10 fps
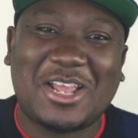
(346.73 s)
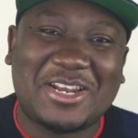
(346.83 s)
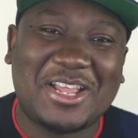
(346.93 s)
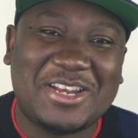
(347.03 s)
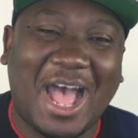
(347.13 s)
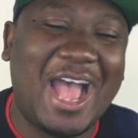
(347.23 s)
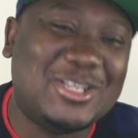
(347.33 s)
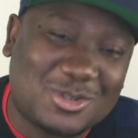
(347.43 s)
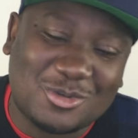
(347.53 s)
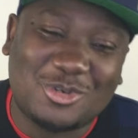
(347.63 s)
in, in high
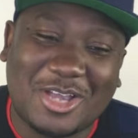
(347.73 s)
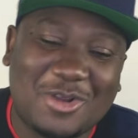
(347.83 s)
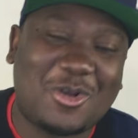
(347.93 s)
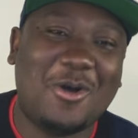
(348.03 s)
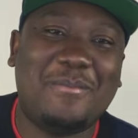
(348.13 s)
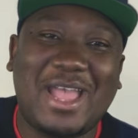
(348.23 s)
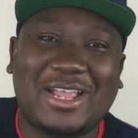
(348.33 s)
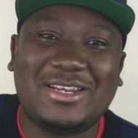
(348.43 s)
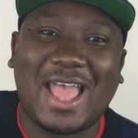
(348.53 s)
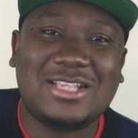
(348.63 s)
school. You can go
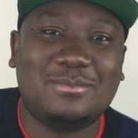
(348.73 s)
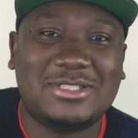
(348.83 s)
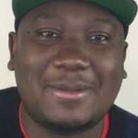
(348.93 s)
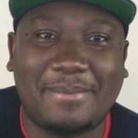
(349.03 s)
back and ask Mr.